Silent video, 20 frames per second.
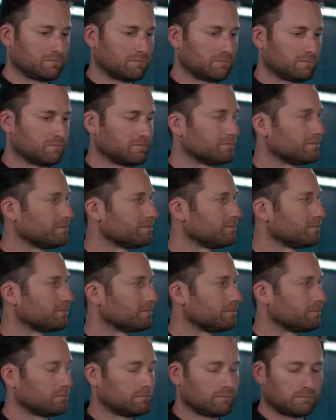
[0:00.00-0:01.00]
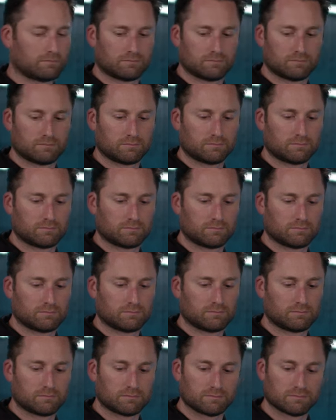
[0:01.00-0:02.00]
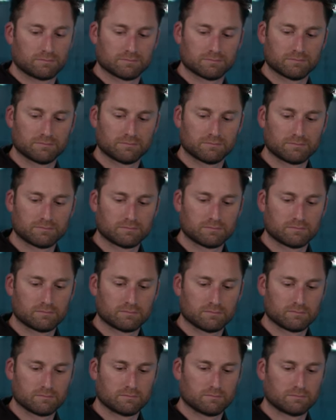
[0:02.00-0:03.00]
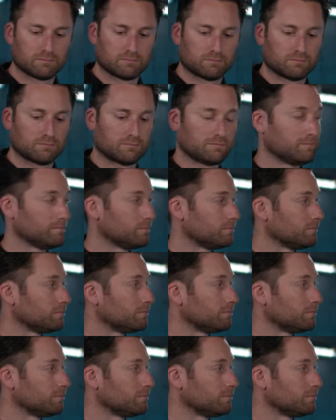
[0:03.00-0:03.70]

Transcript: The person shown says nothing.